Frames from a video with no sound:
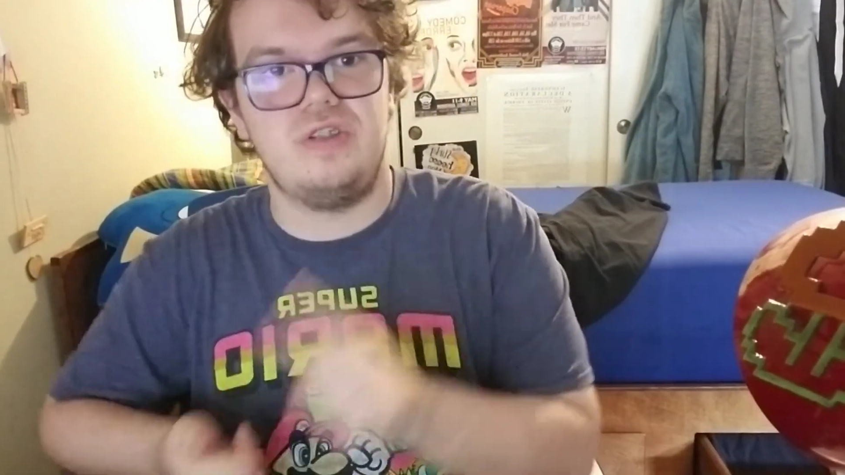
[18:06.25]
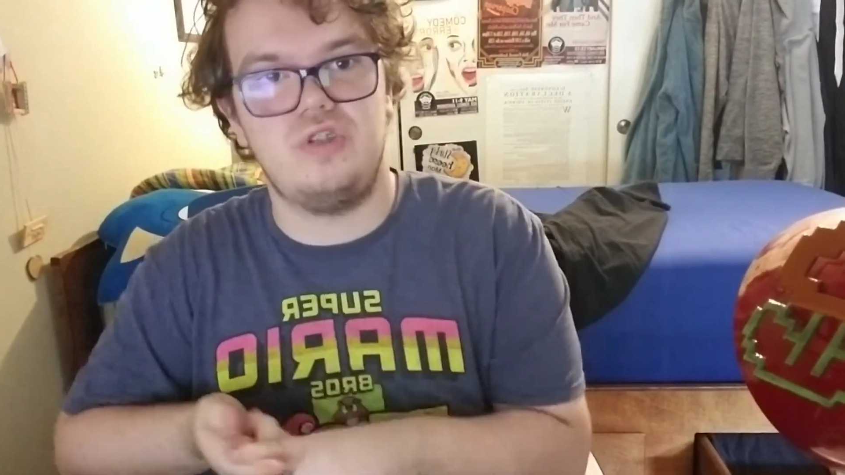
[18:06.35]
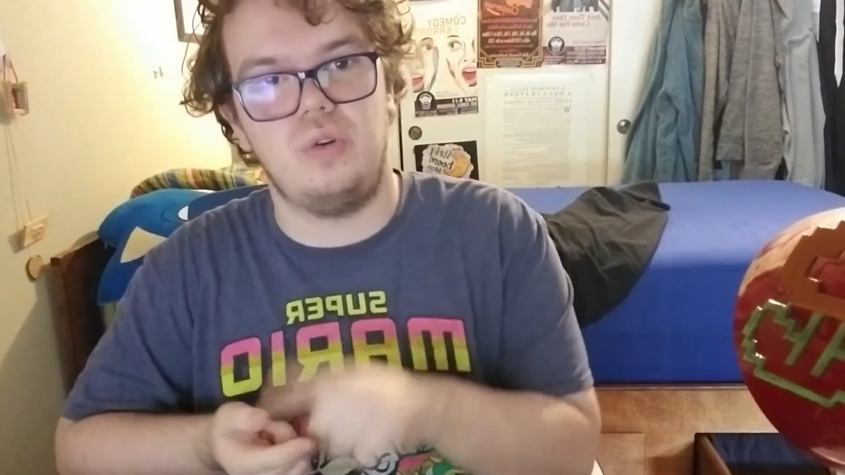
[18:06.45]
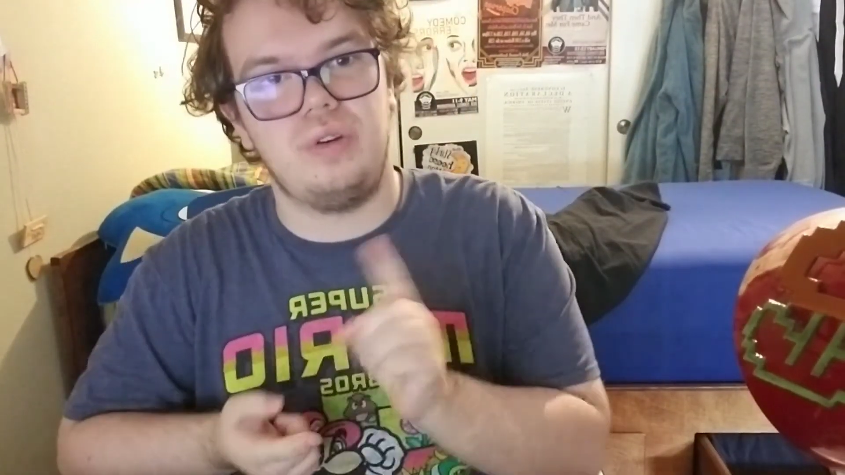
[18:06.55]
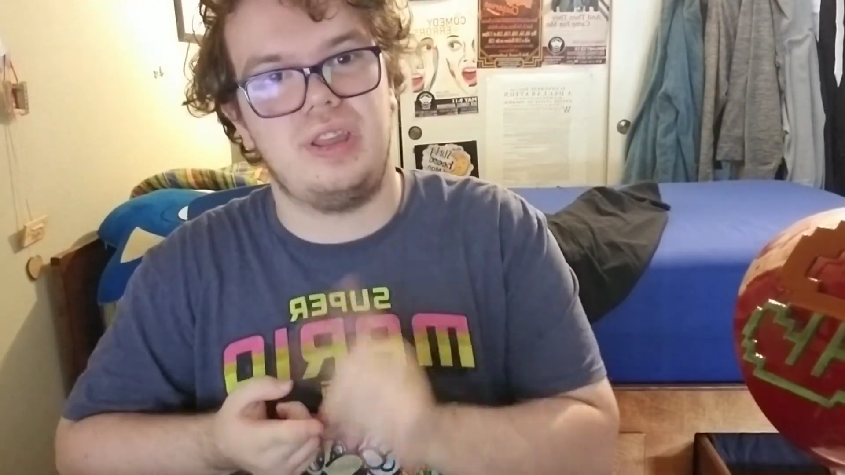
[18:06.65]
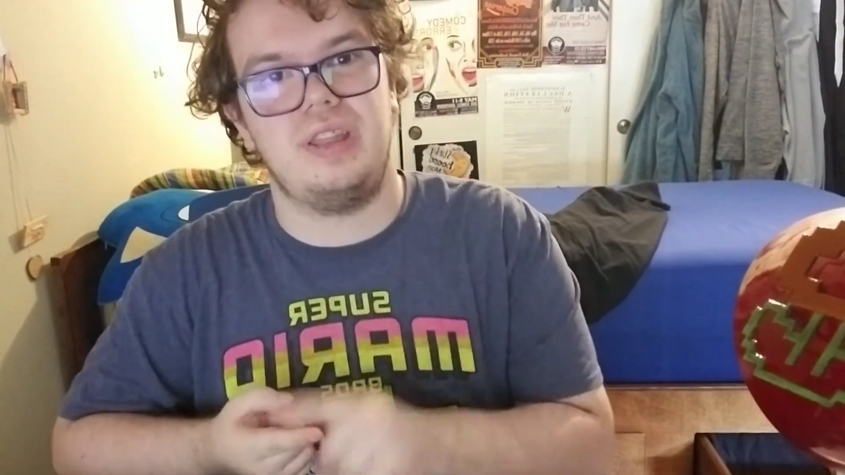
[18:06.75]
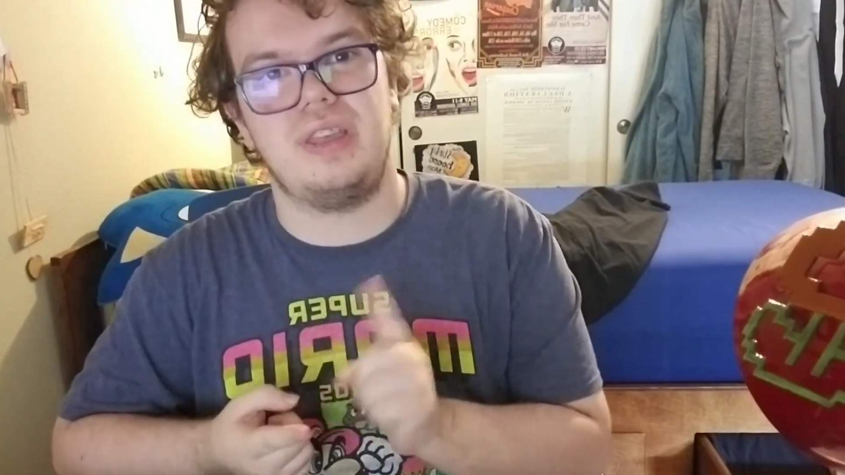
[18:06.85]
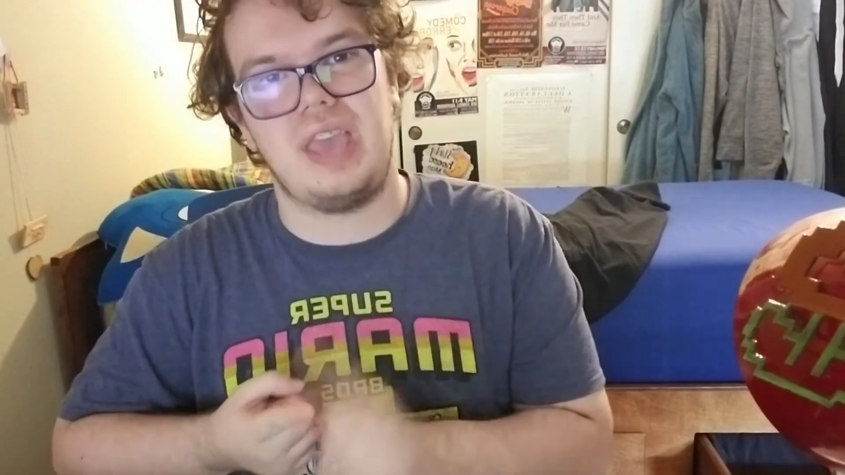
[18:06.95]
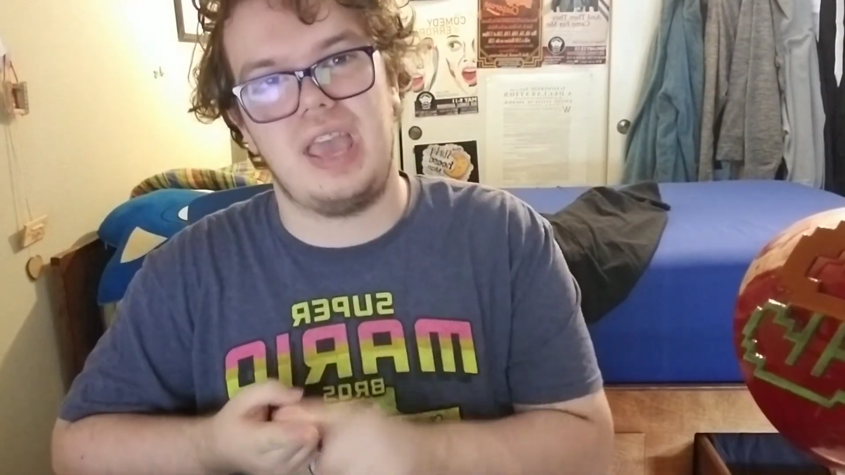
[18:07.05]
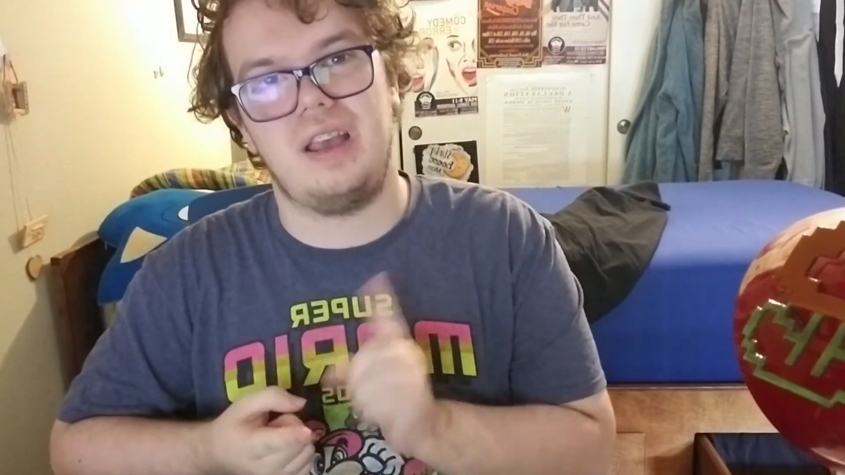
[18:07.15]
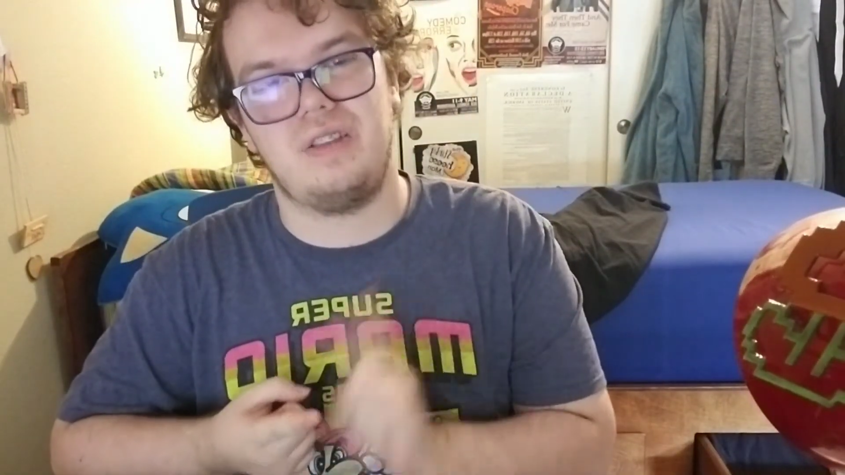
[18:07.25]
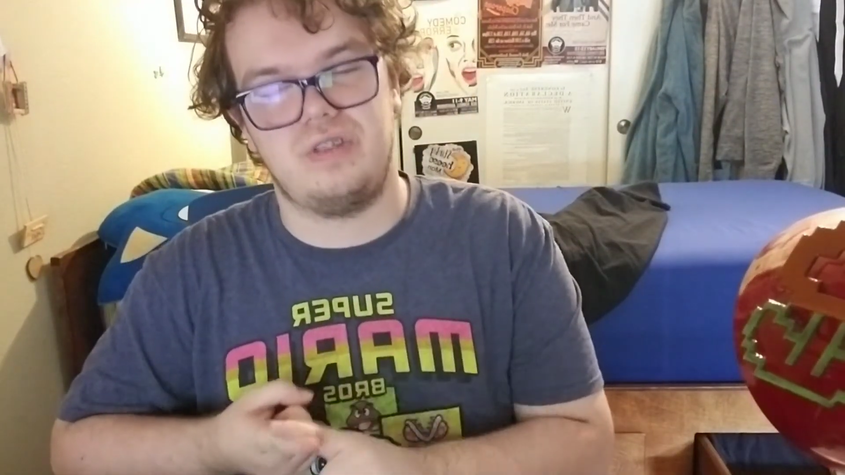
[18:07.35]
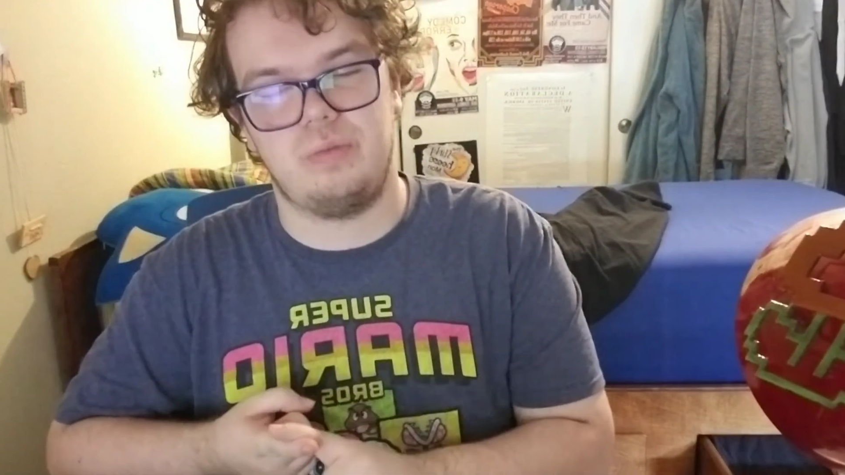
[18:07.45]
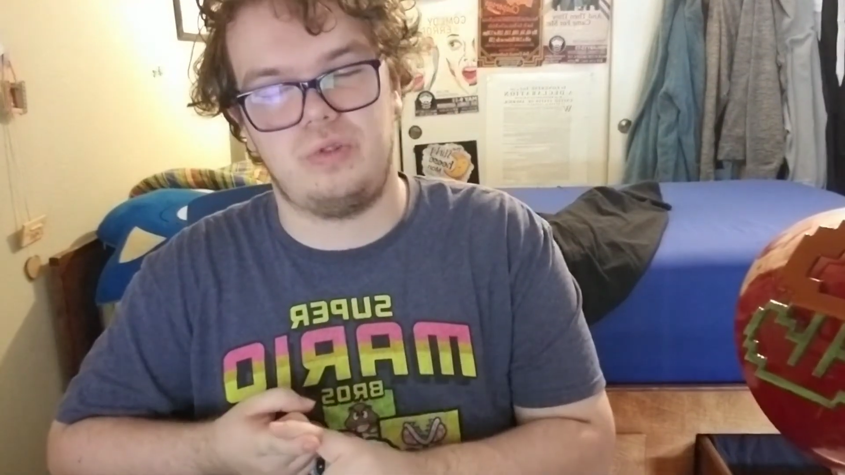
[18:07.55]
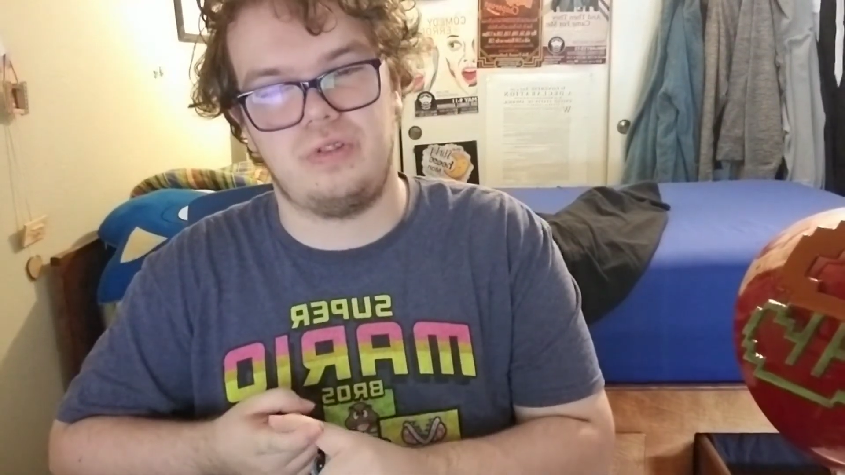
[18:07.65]
don't get the Chaos
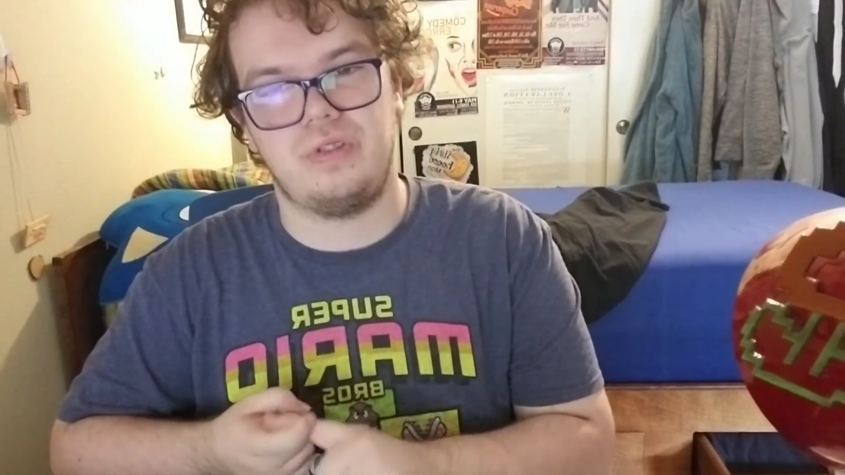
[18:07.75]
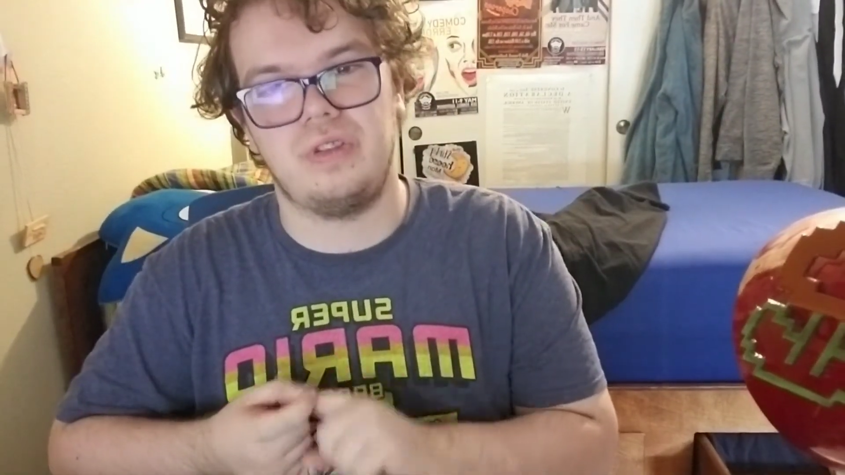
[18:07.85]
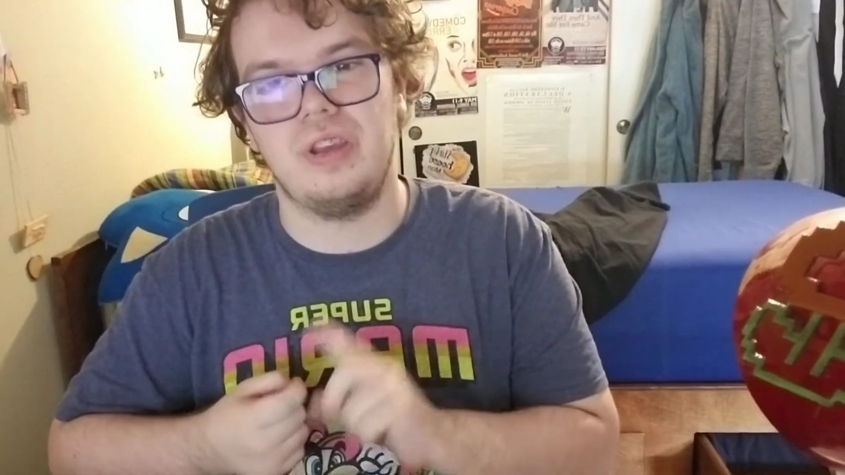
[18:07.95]
Emeralds.